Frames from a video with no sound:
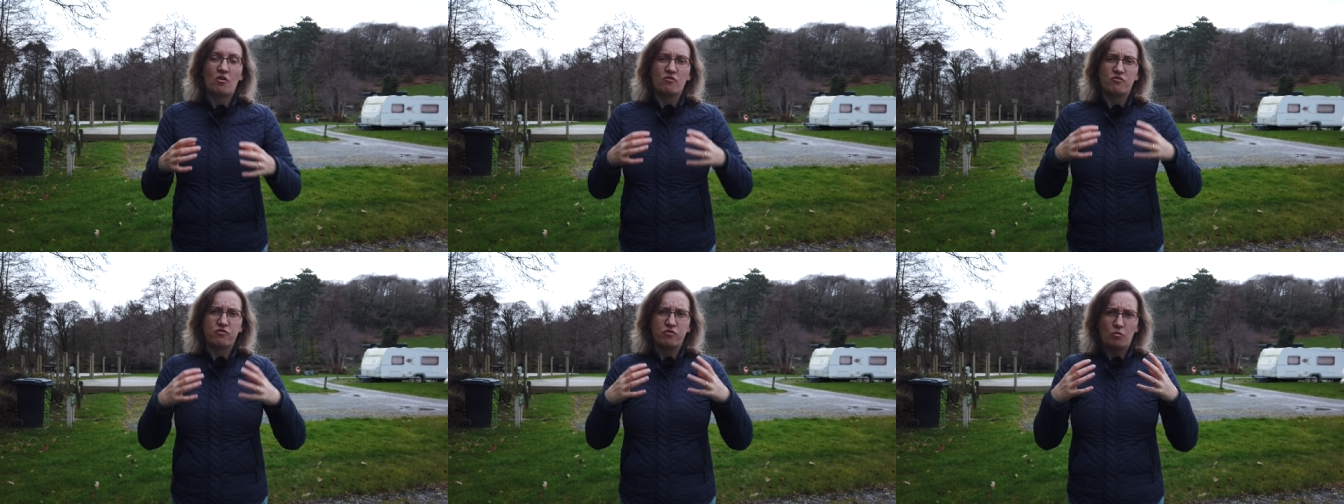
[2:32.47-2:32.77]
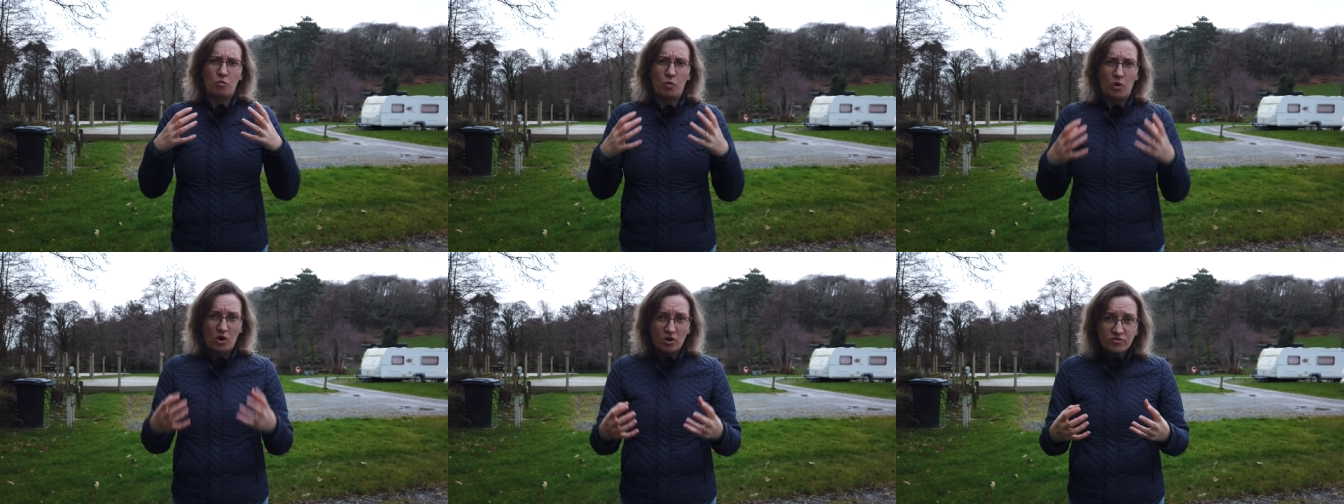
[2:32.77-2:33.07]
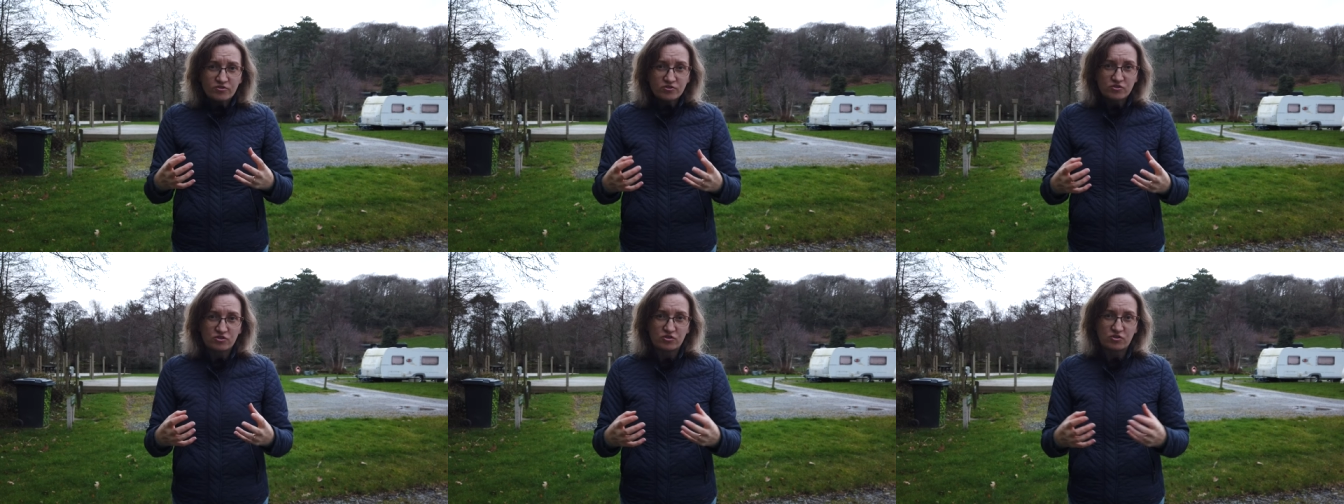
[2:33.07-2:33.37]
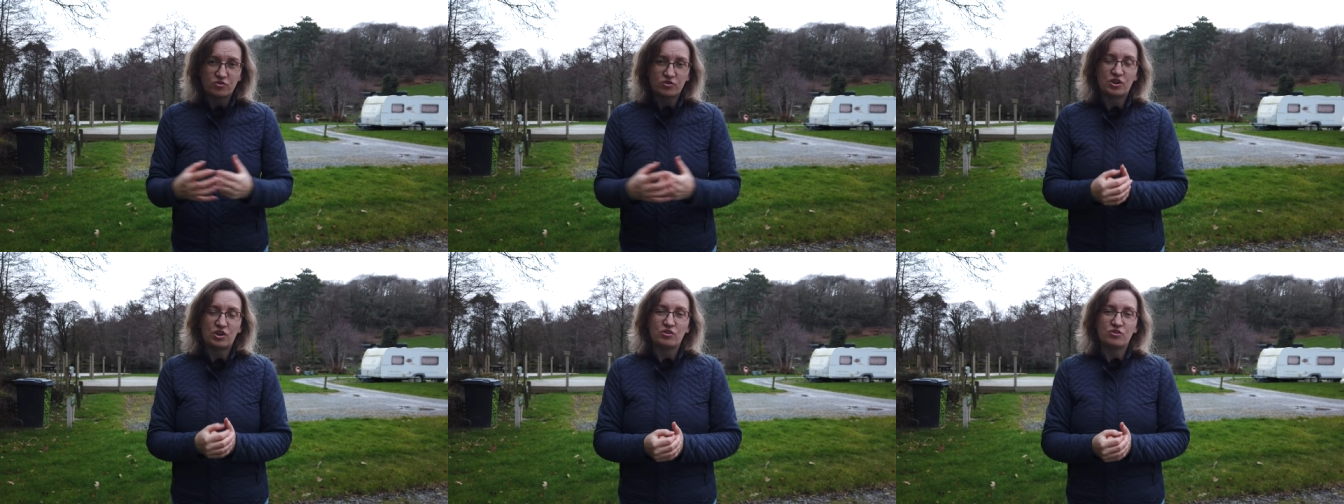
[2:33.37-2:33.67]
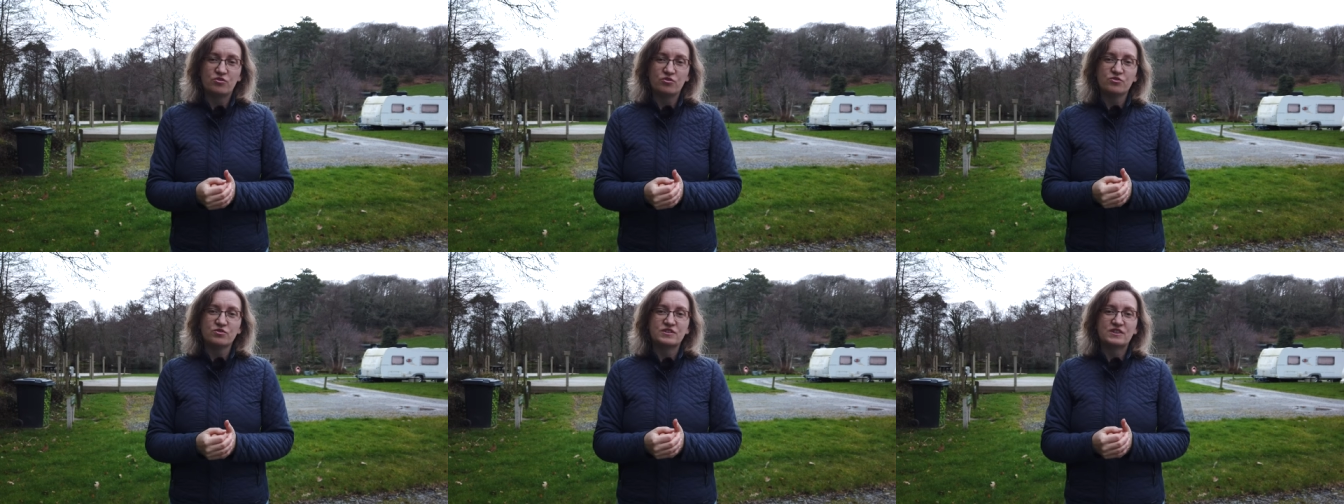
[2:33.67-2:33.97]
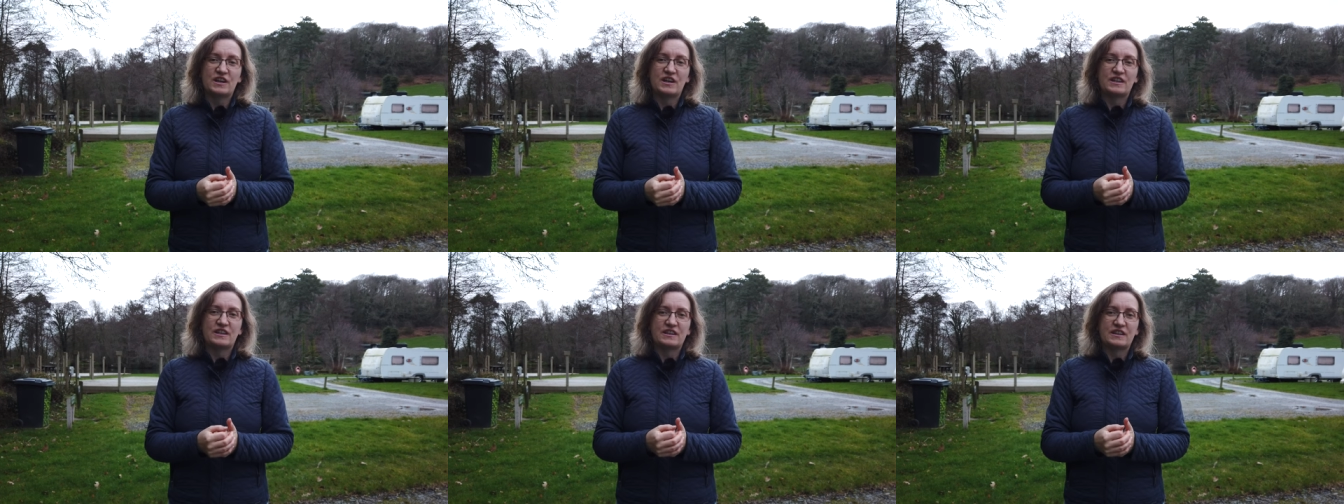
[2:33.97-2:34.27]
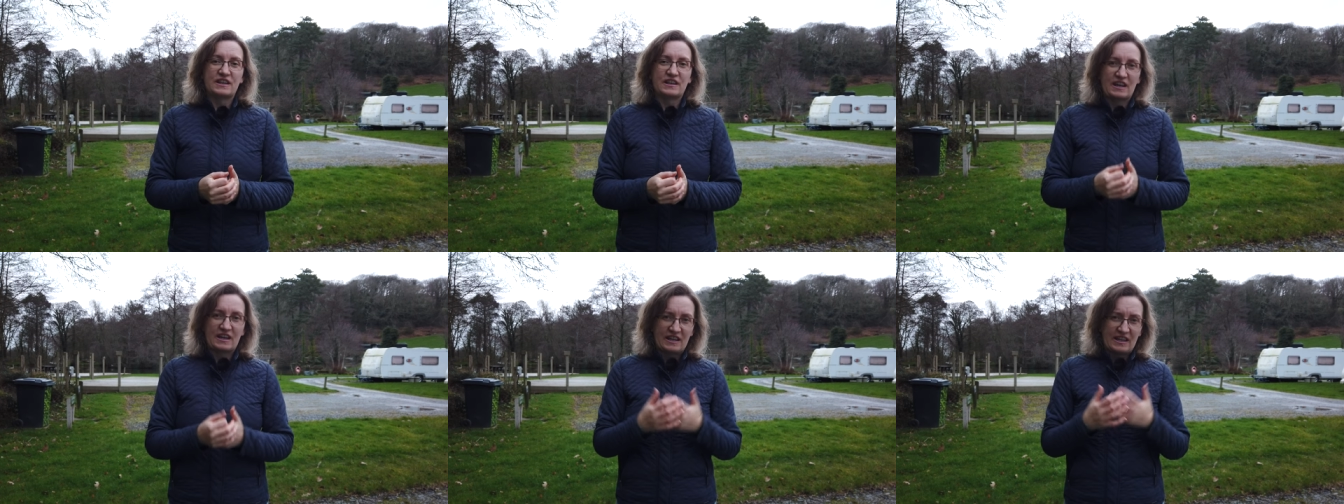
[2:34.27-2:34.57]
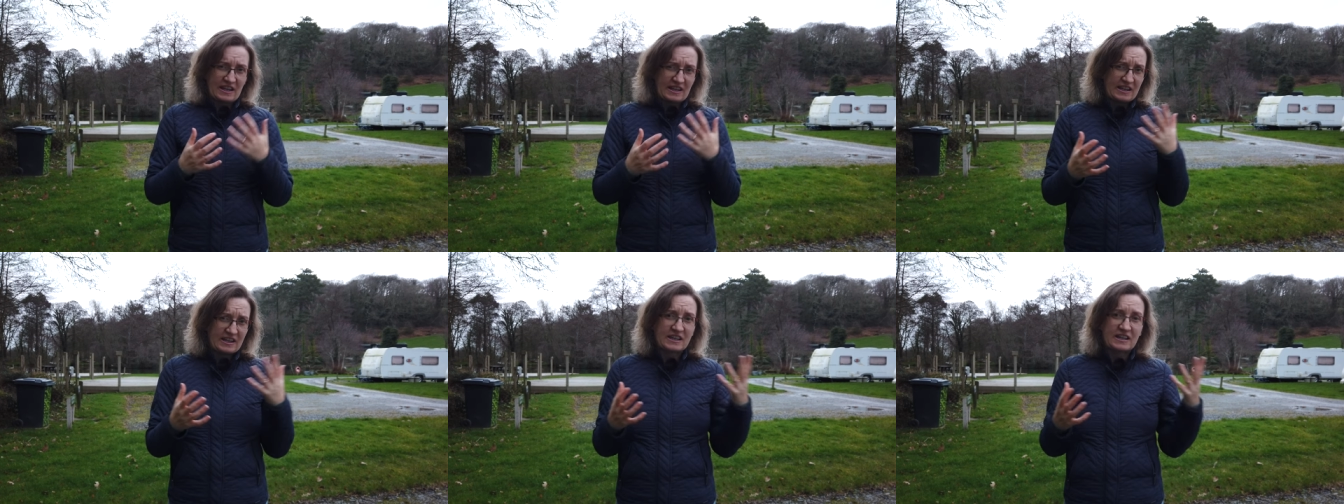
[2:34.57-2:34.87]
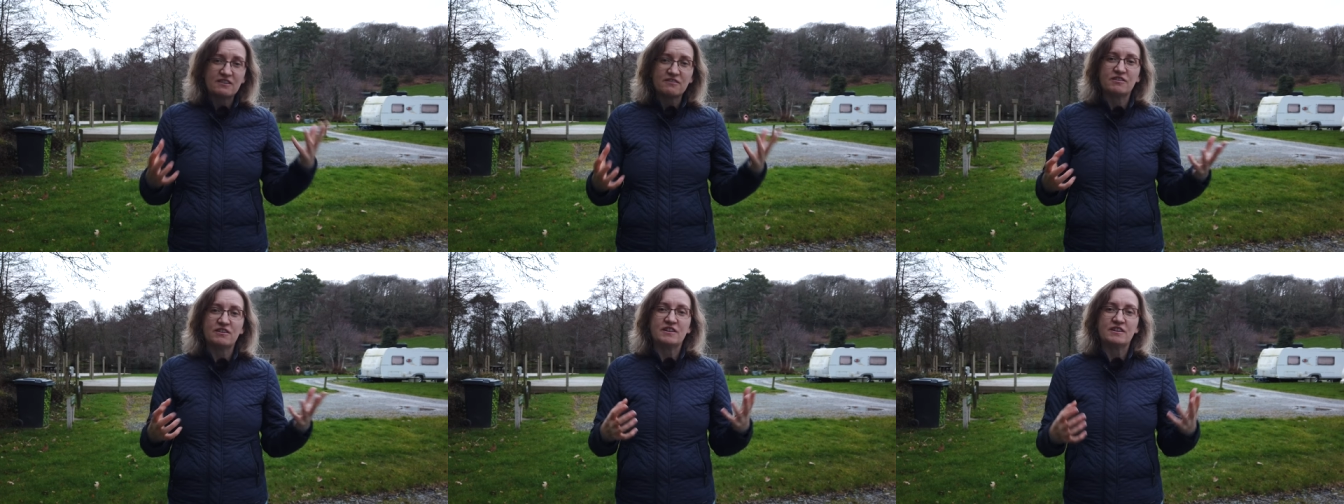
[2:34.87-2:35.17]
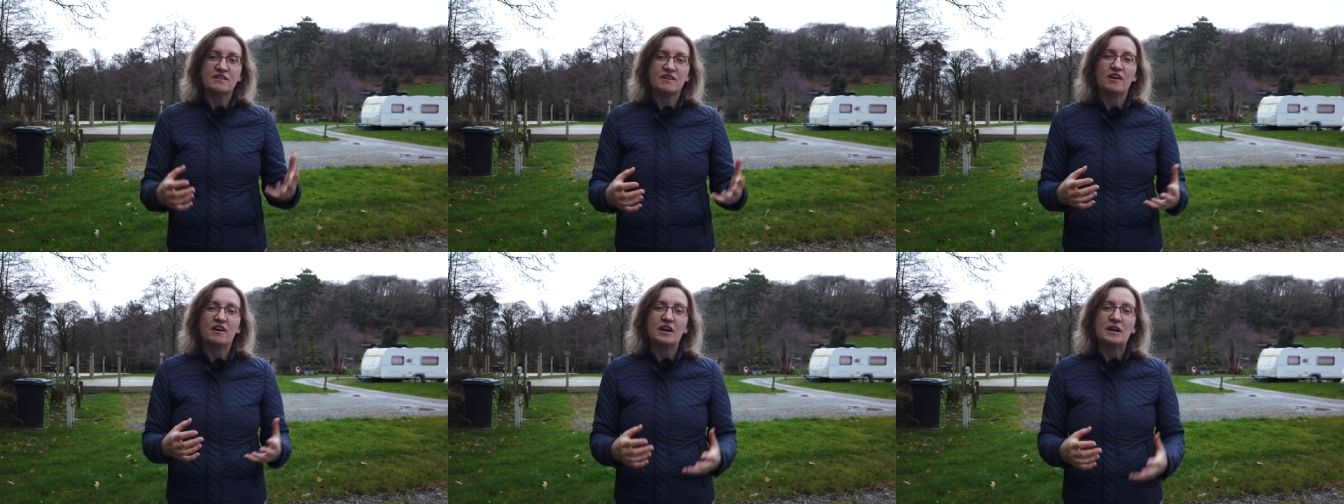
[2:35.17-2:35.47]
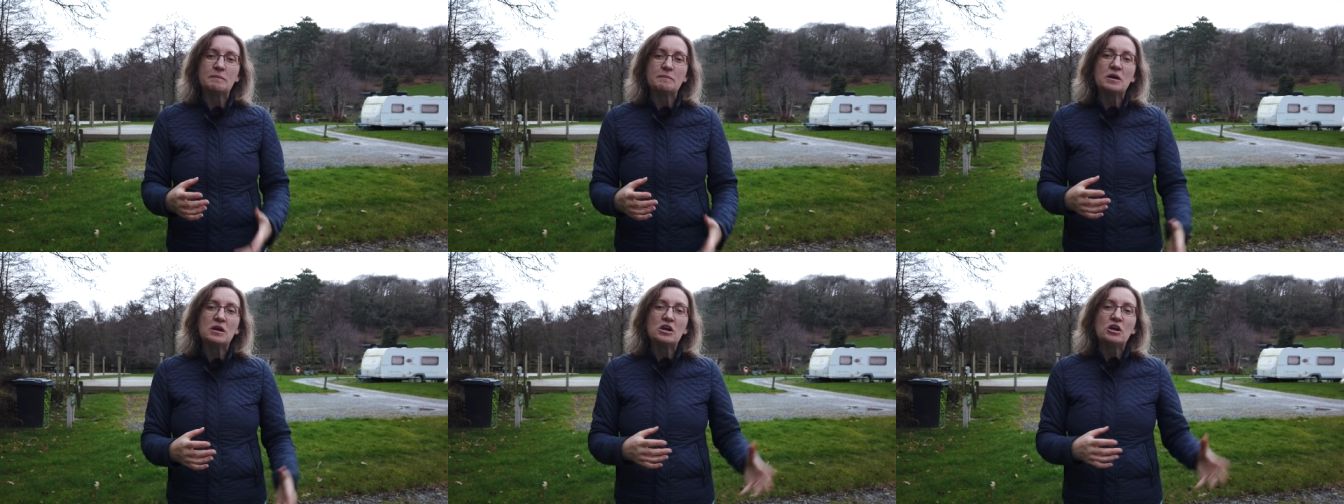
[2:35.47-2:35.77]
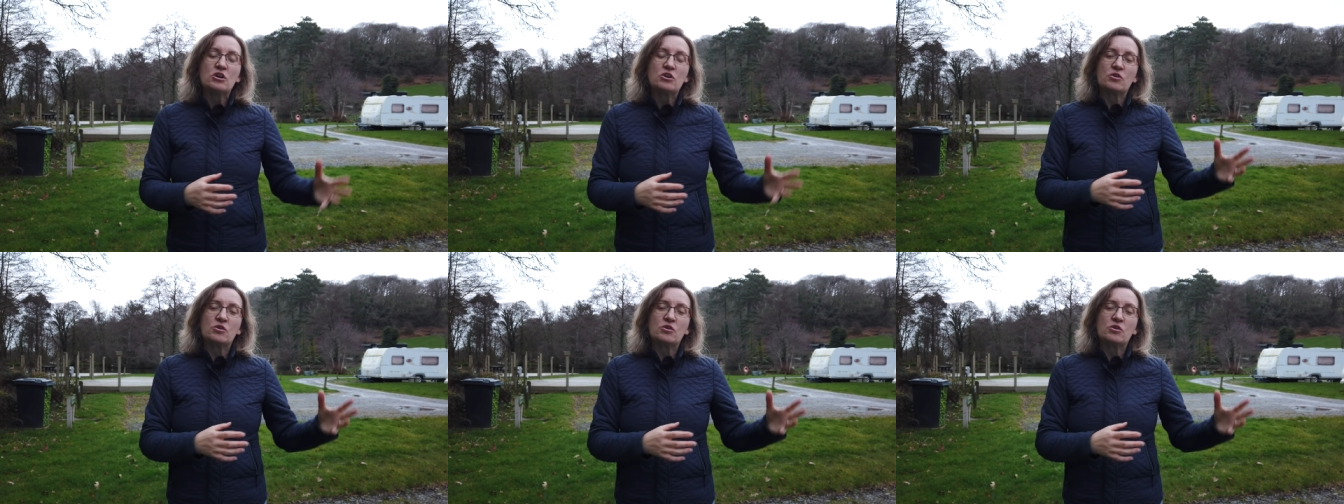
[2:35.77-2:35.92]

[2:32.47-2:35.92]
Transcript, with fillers: of watts you can use at any given time,